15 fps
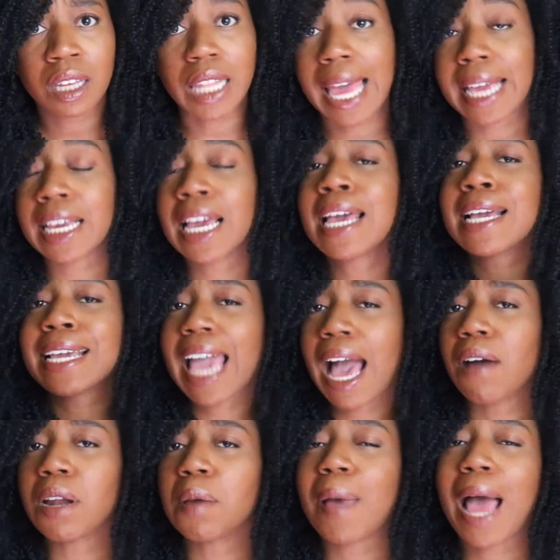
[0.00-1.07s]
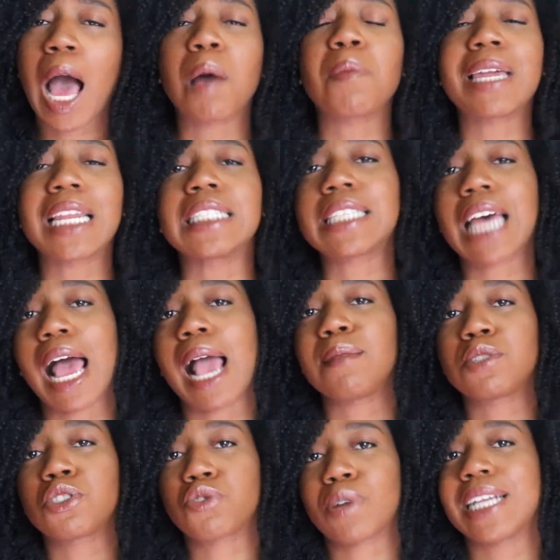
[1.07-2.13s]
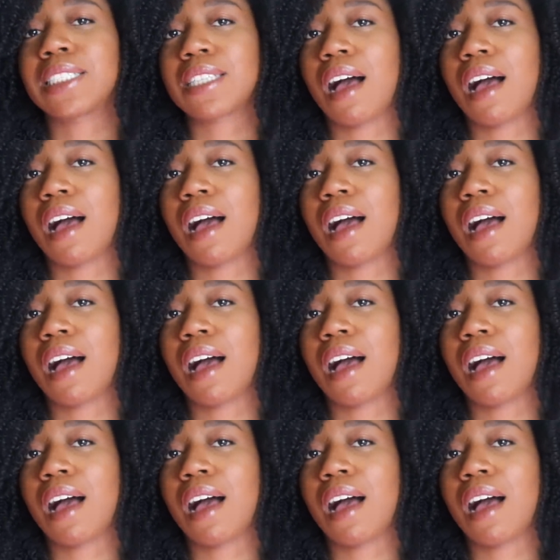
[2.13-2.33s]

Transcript: Like, count up how many times Drake